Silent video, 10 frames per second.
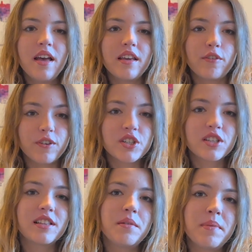
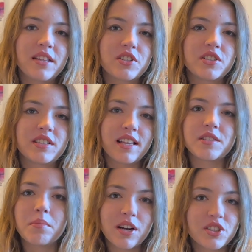efficiently matters
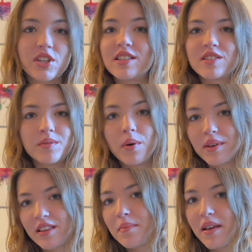as much as
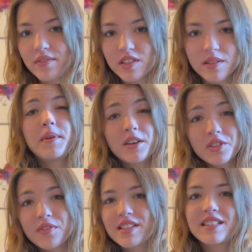knowing the maths. Because
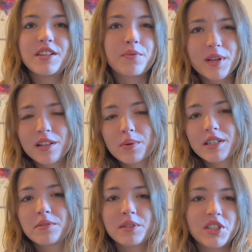obviously,
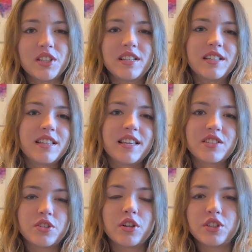real-world machine learning
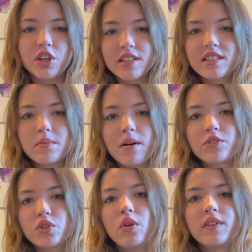is not just about
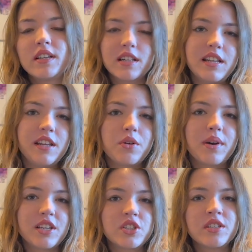solving a clean
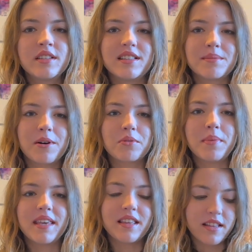equation, it's about
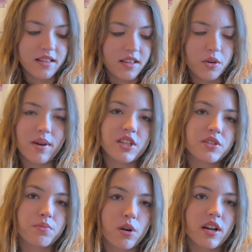making that
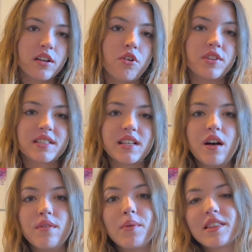equation run on a
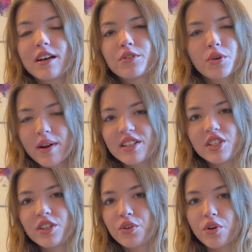server without
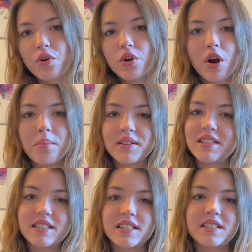crashing your whole
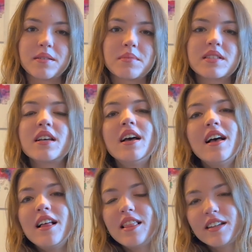company's systems.
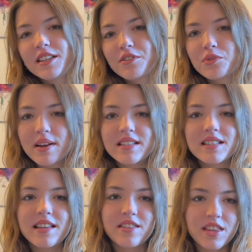Learning to
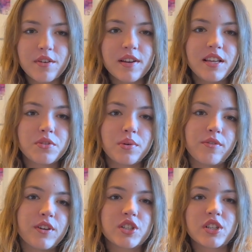translate theory into
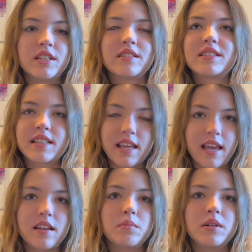efficient,
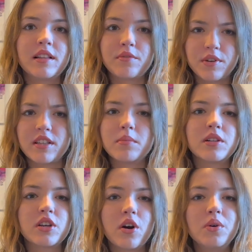scalable, and
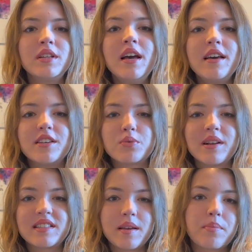readable code is
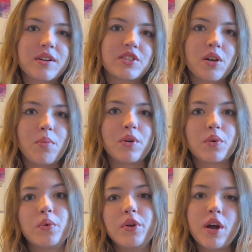what separates someone
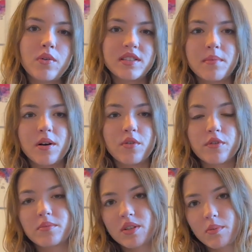who knows ML
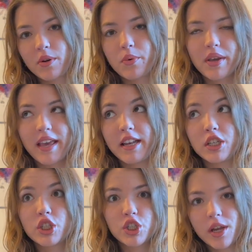from someone who can
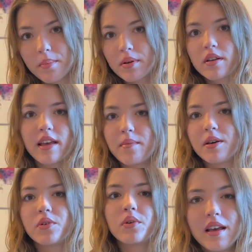ship ML.